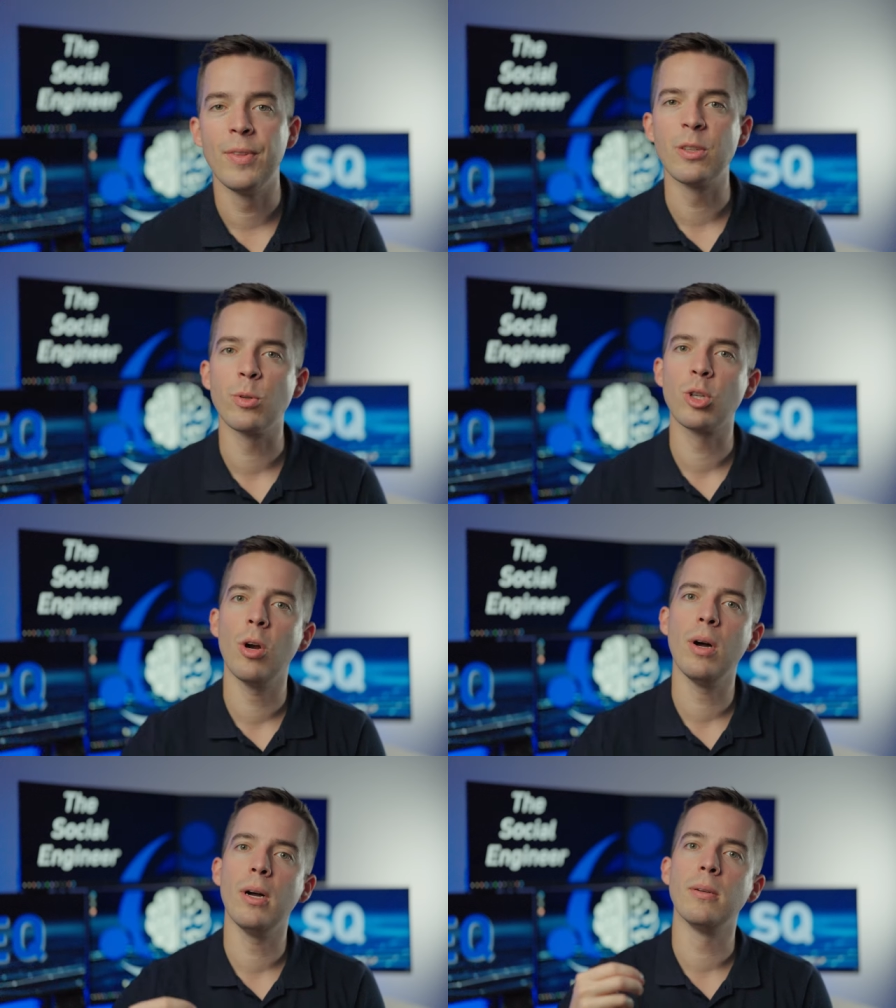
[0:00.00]
This will
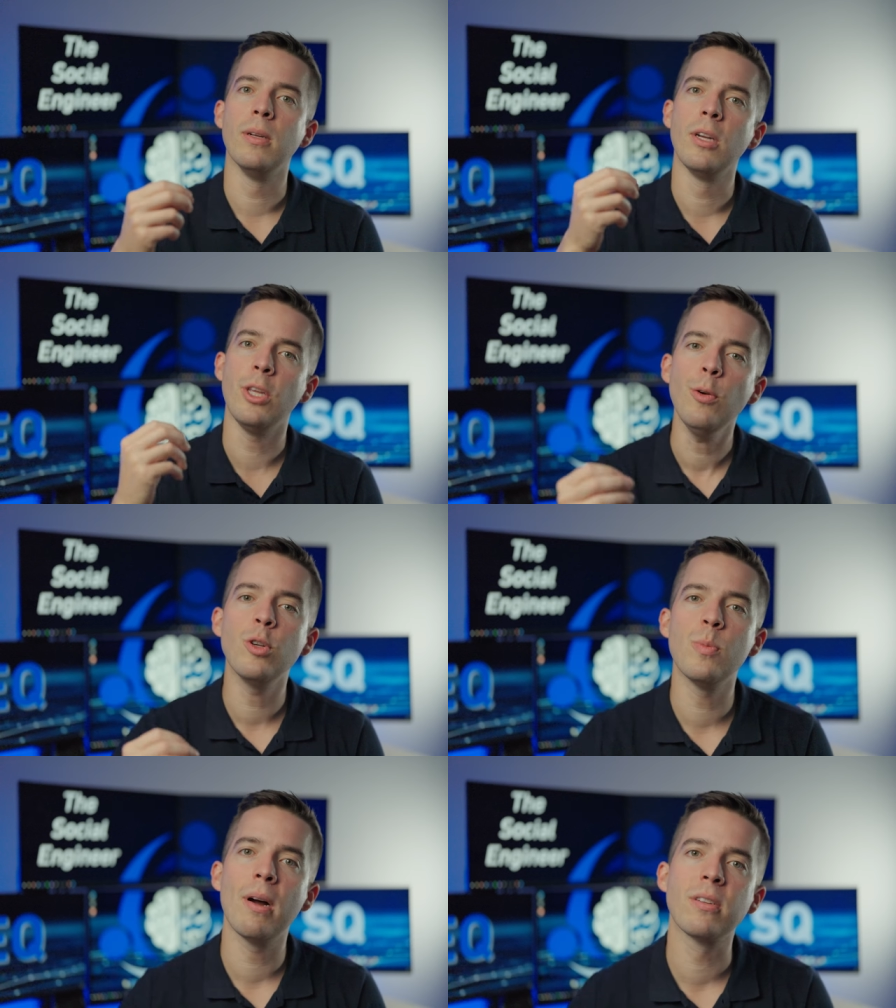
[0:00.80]
show a
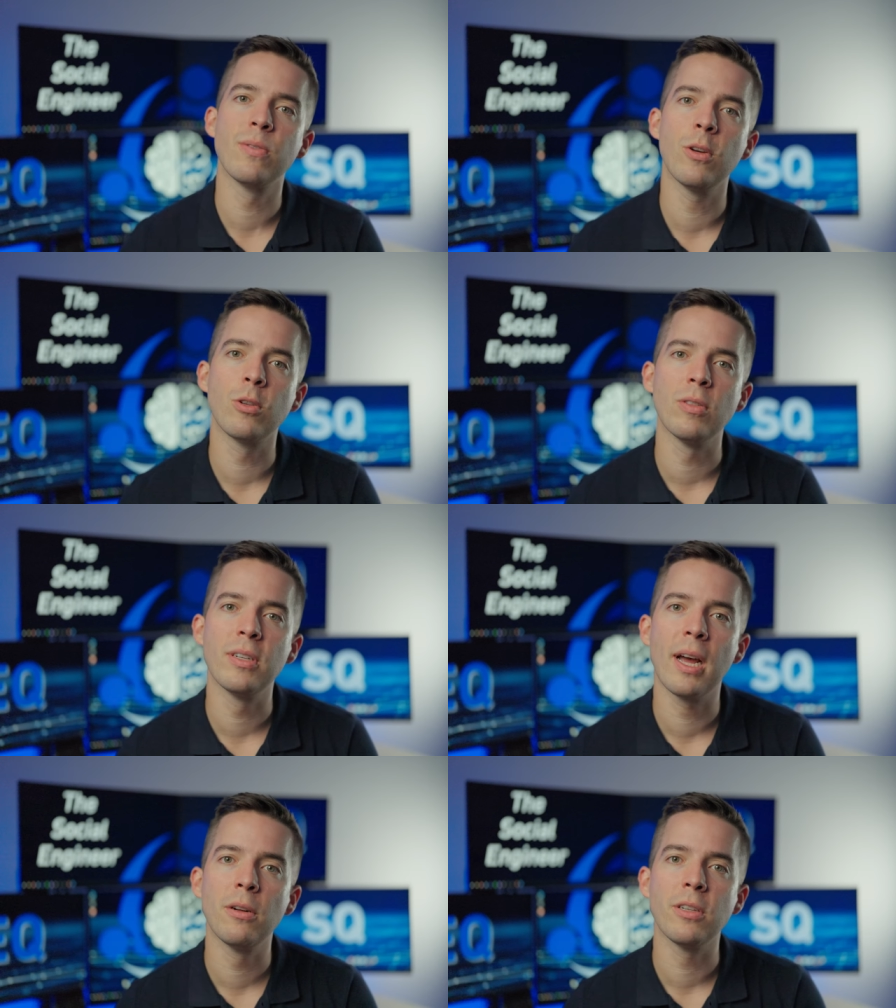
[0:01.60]
huge amount of social
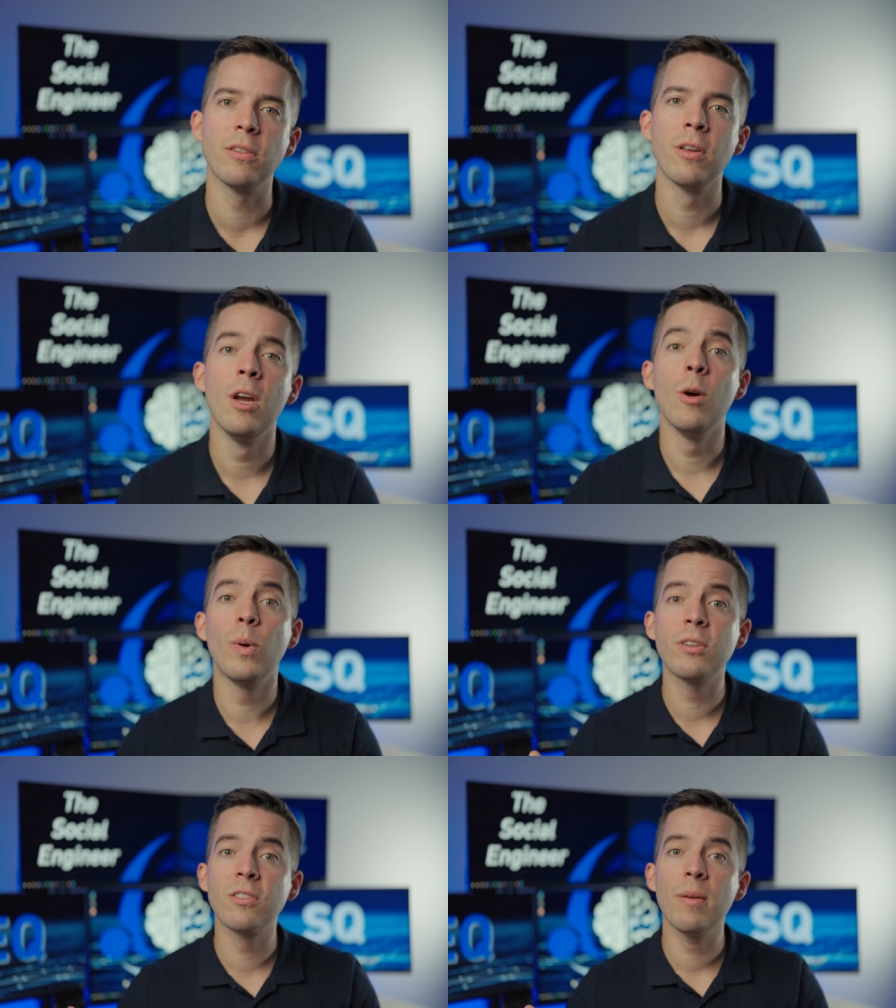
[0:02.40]
intelligence,
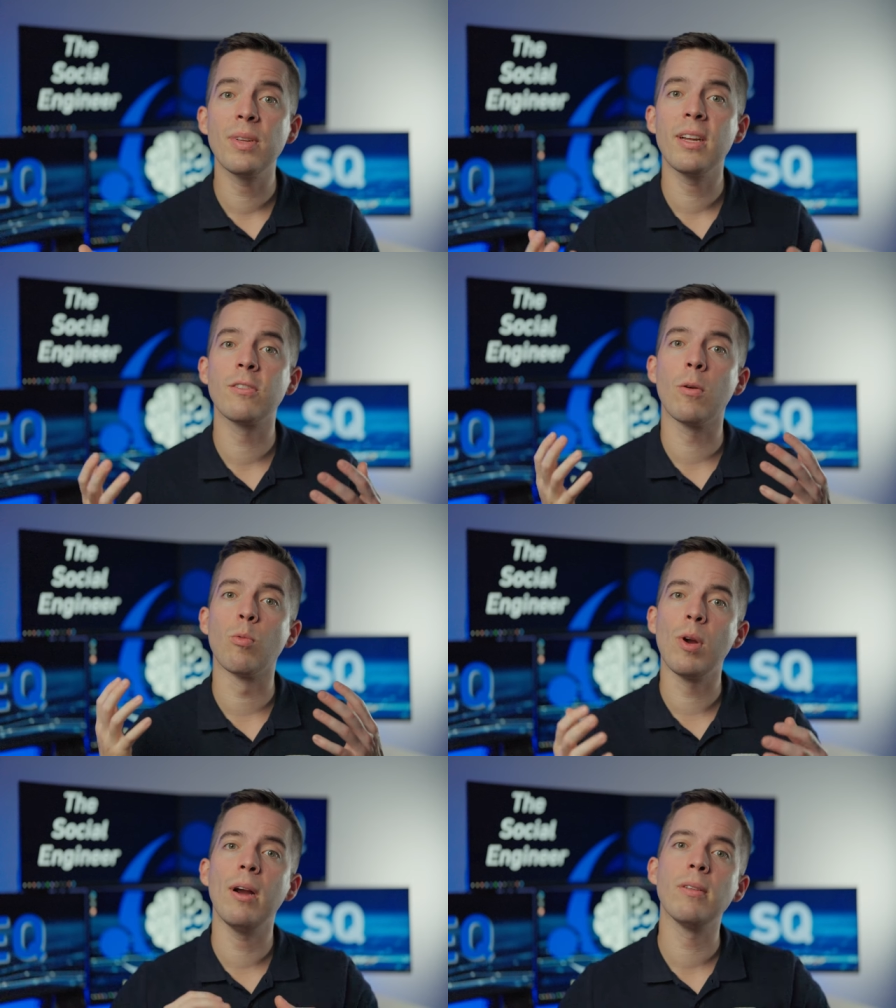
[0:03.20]
which is something that's
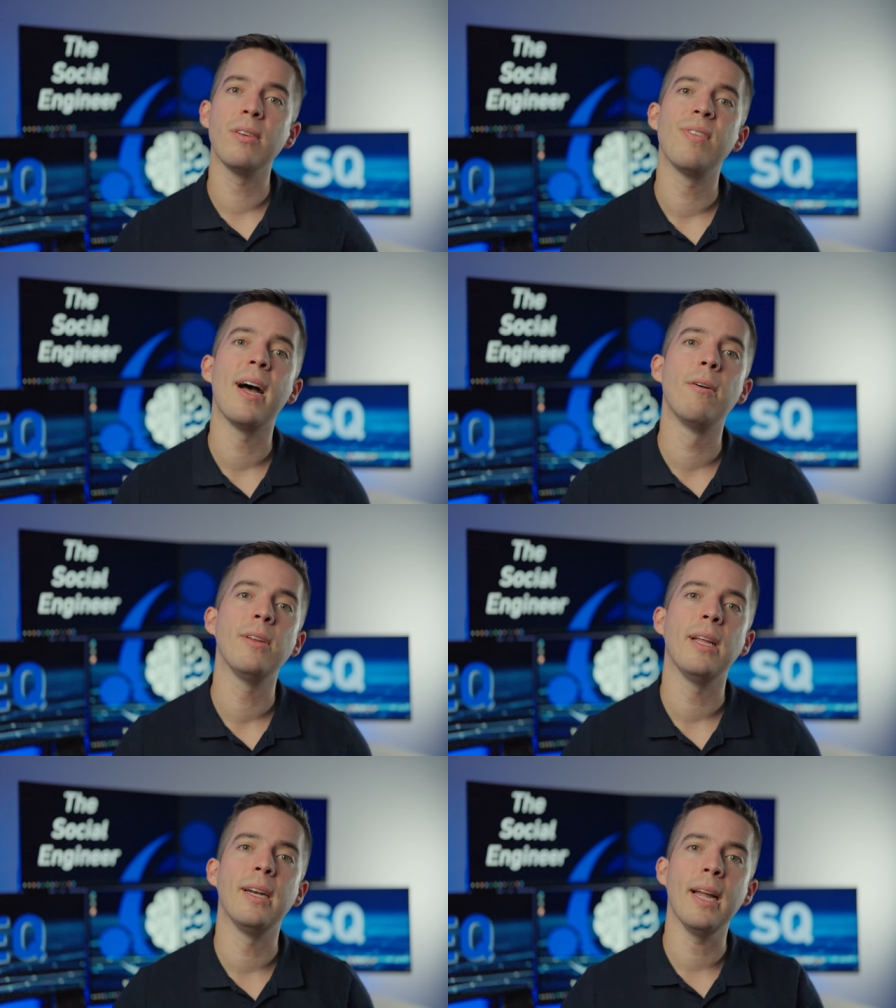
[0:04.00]
rarely
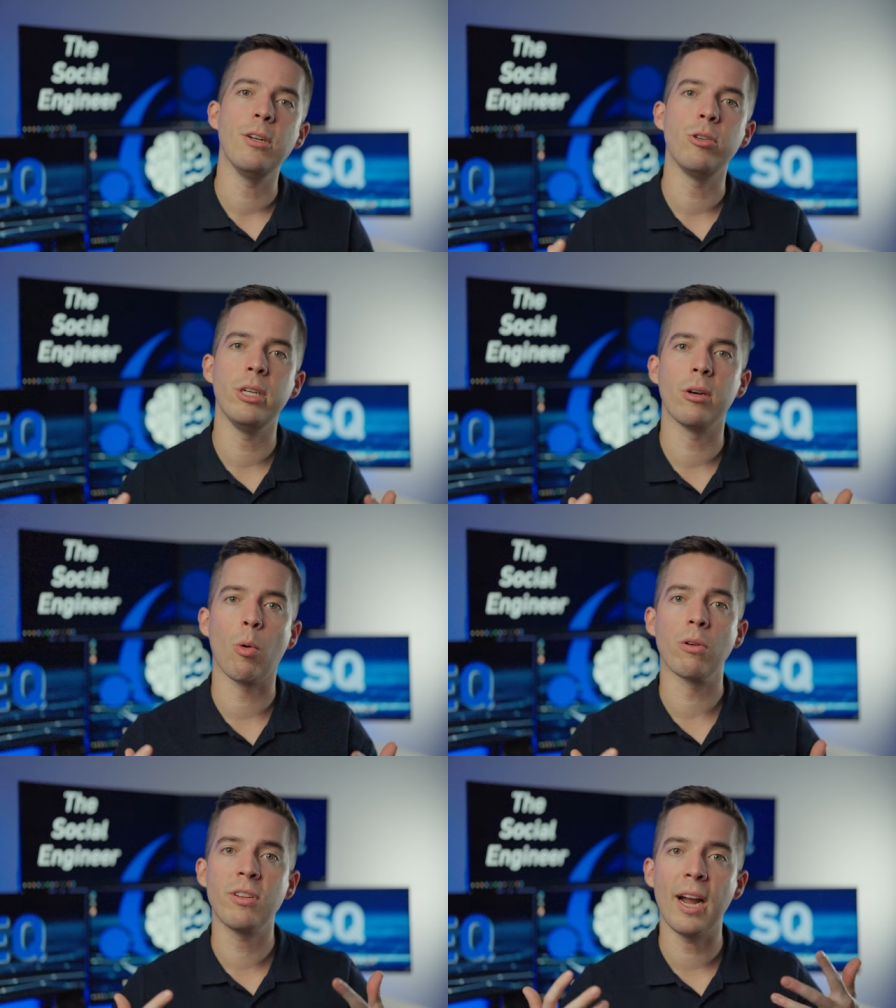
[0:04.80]
found in an engineer
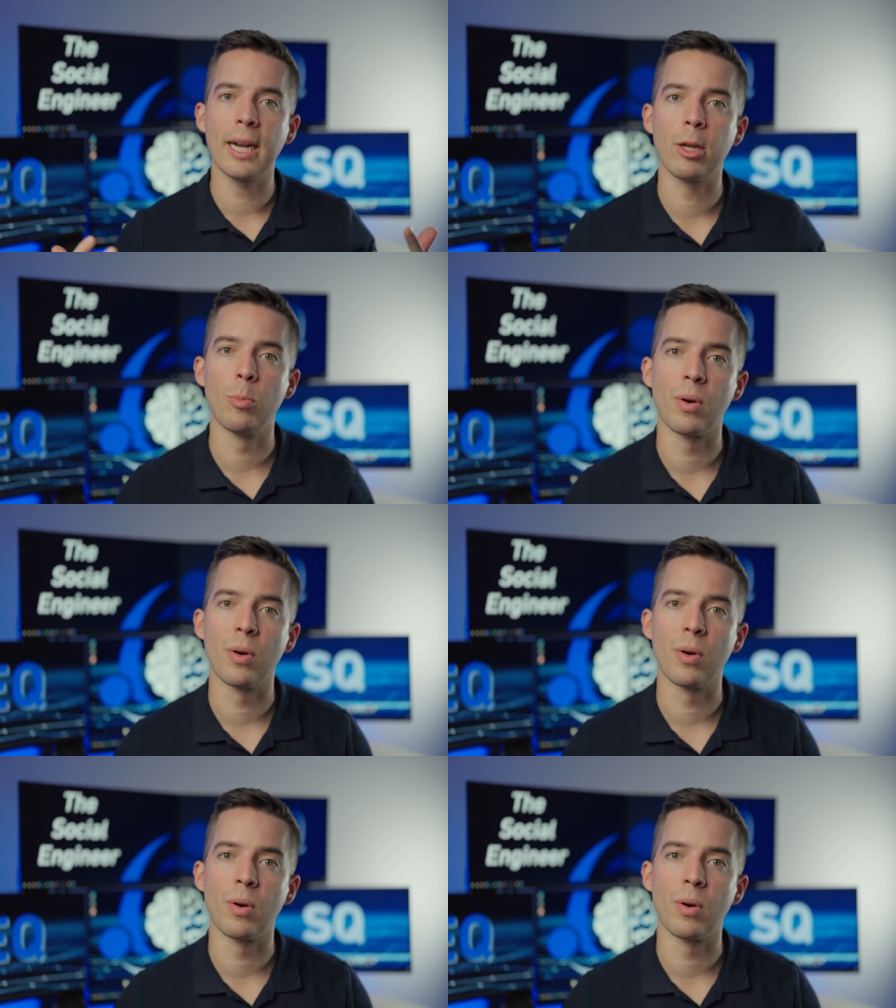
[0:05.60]
or technical